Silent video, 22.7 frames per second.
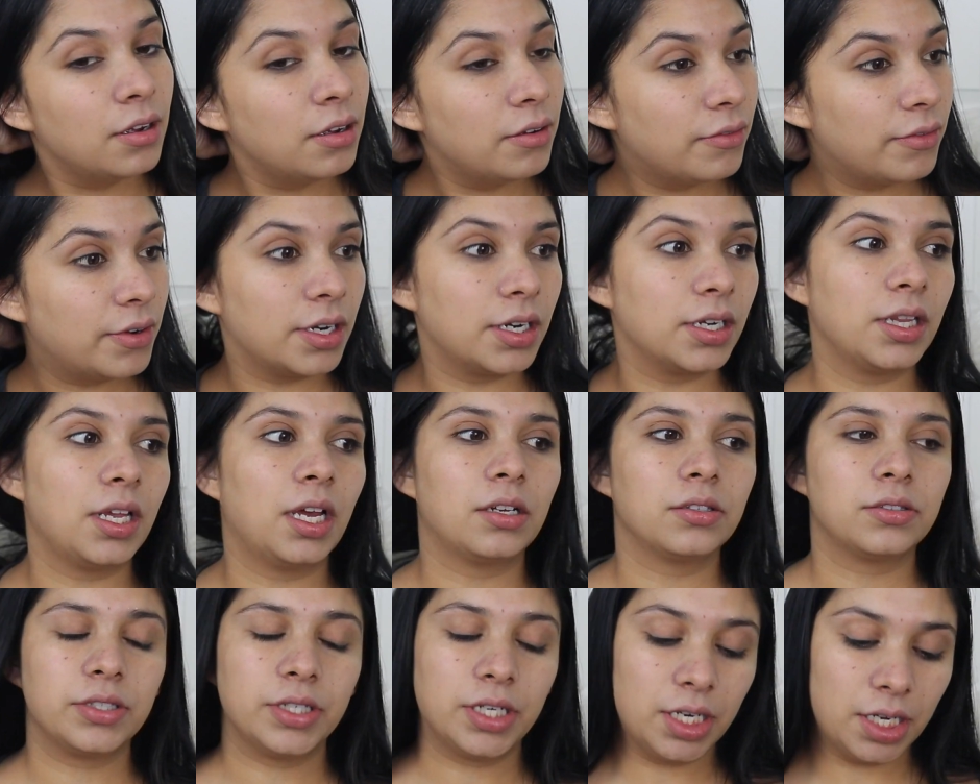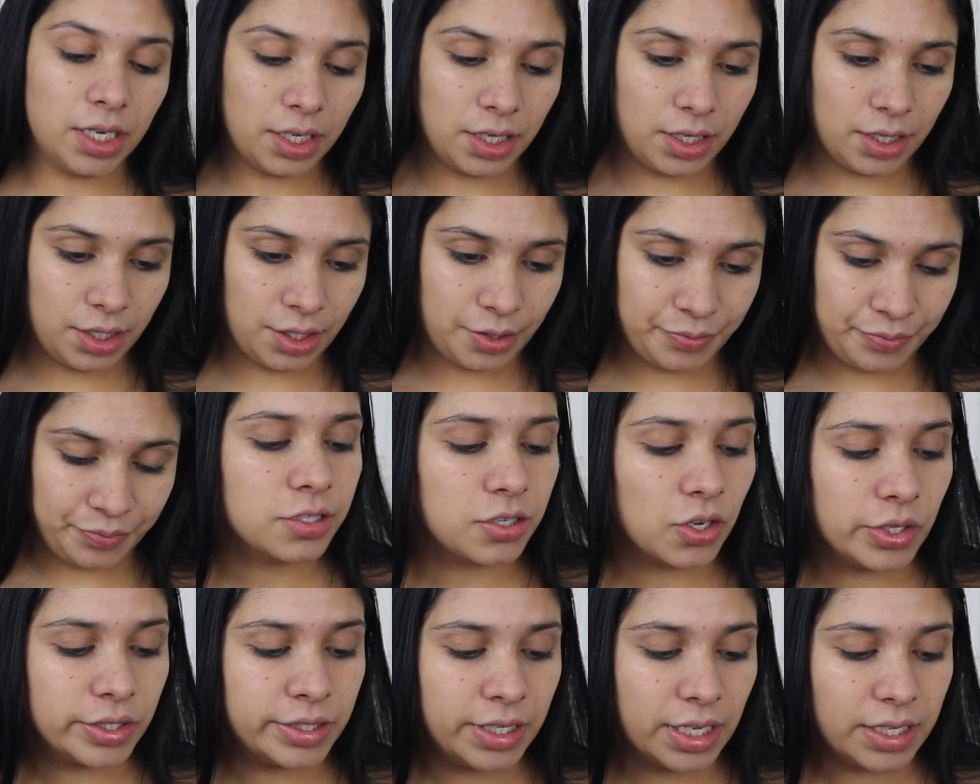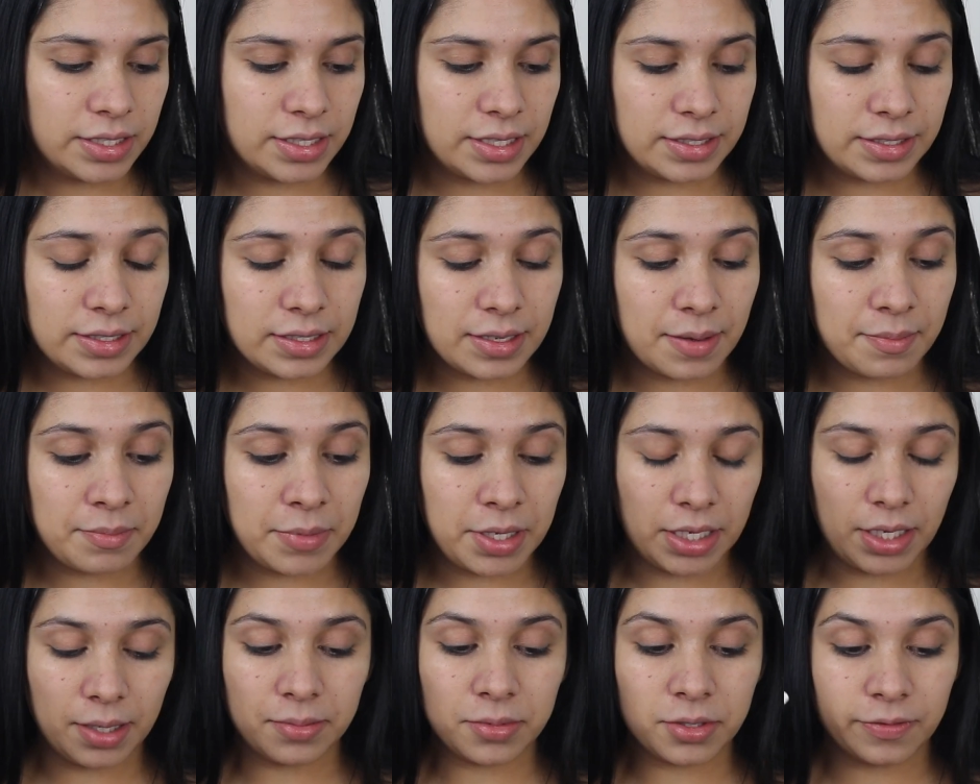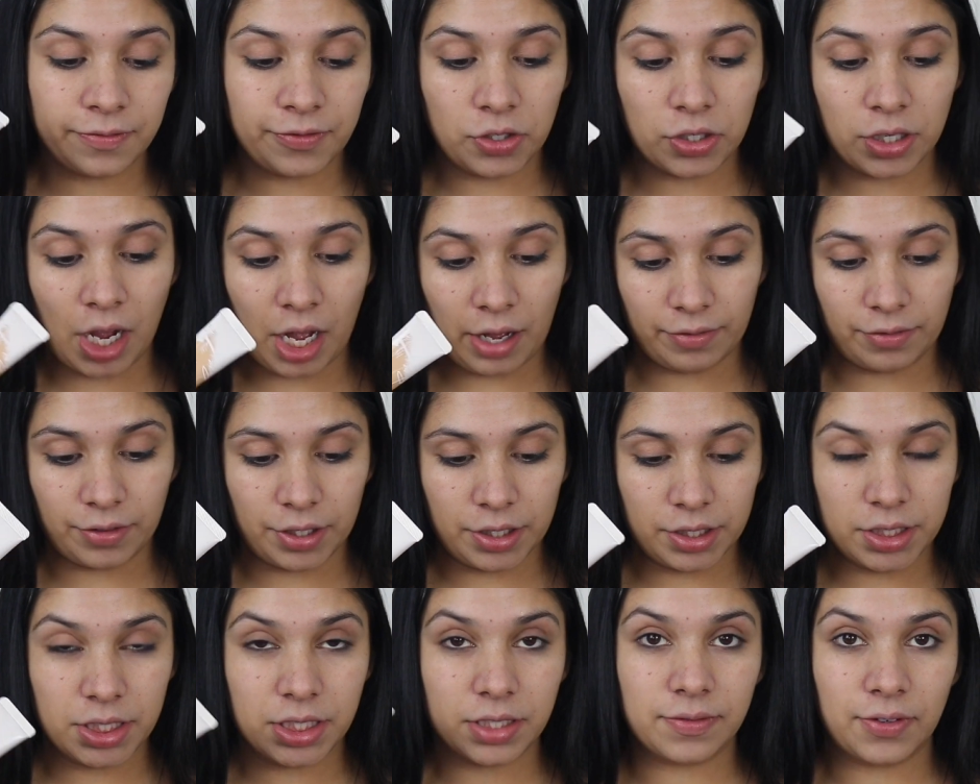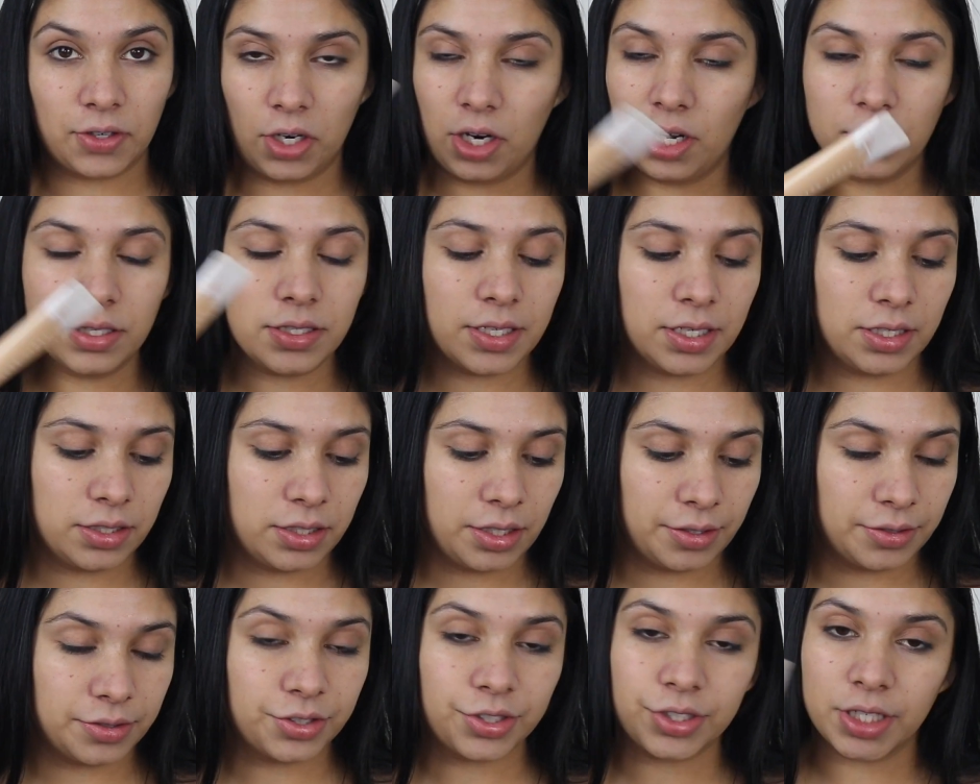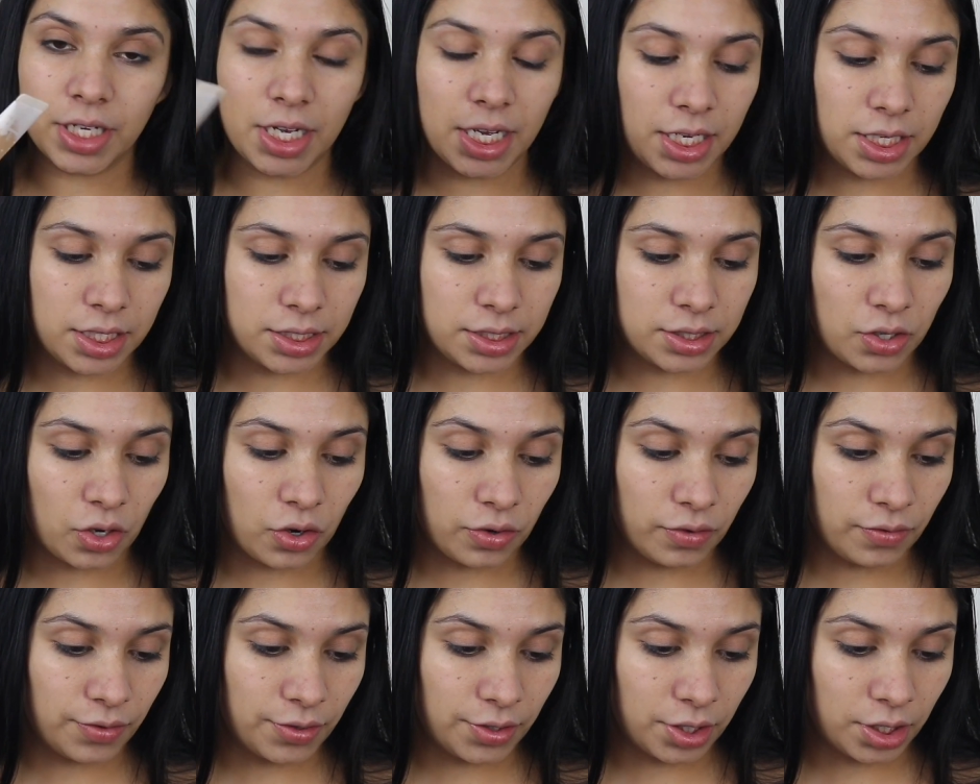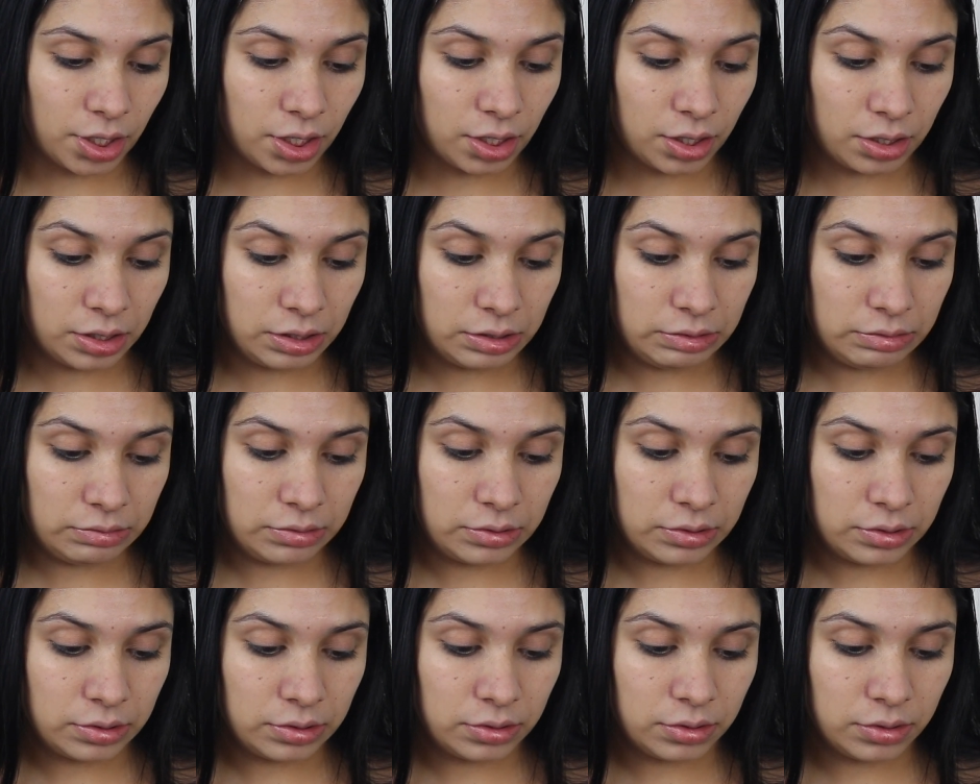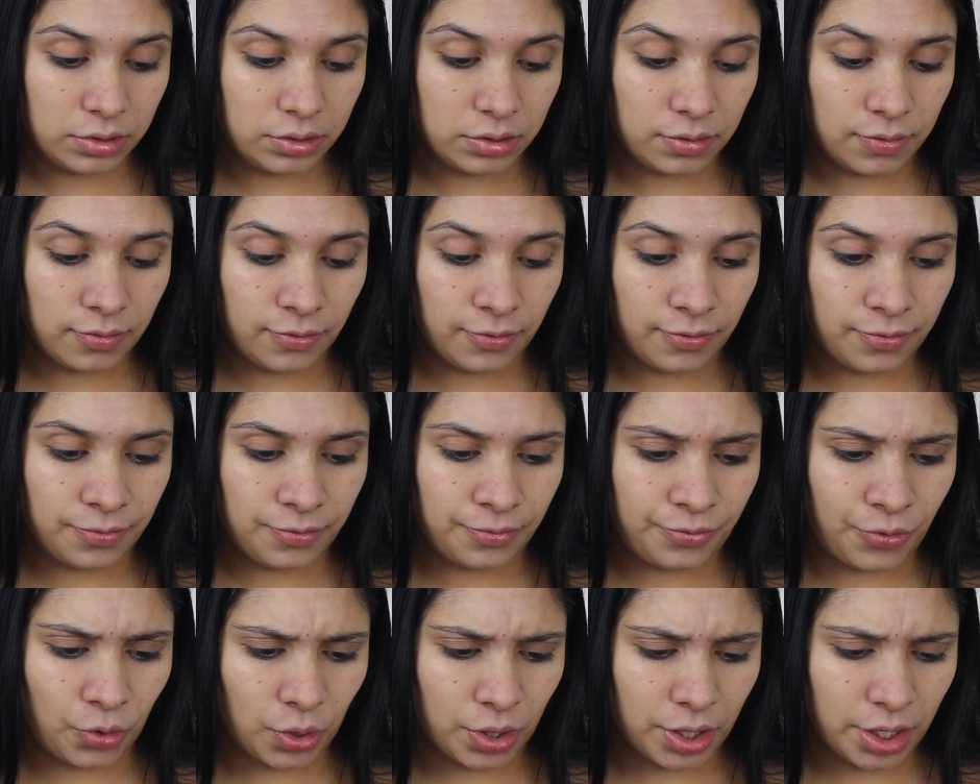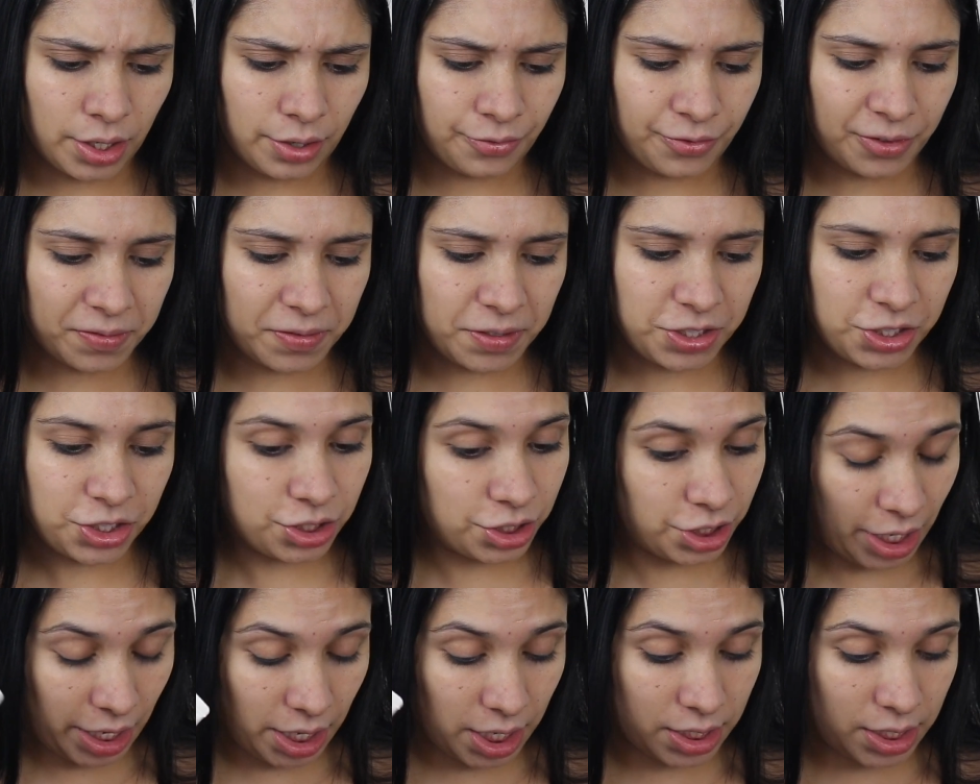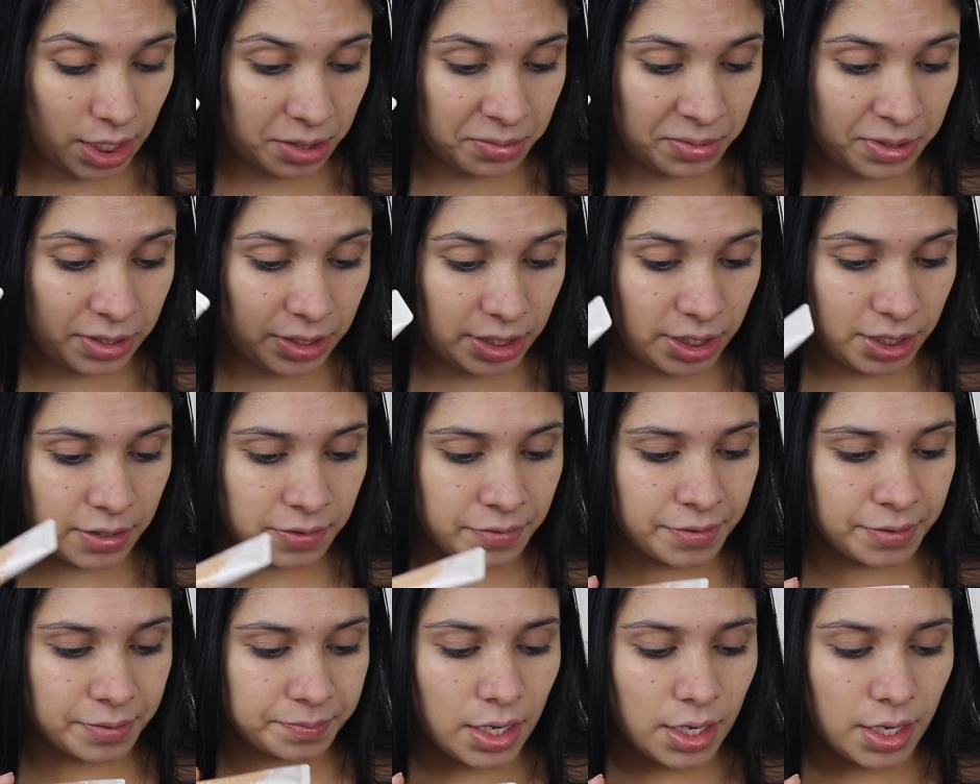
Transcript: very loud today. So it says this is a medium to full coverage for all skin tones. She has over 40 or 50 shades, I believe.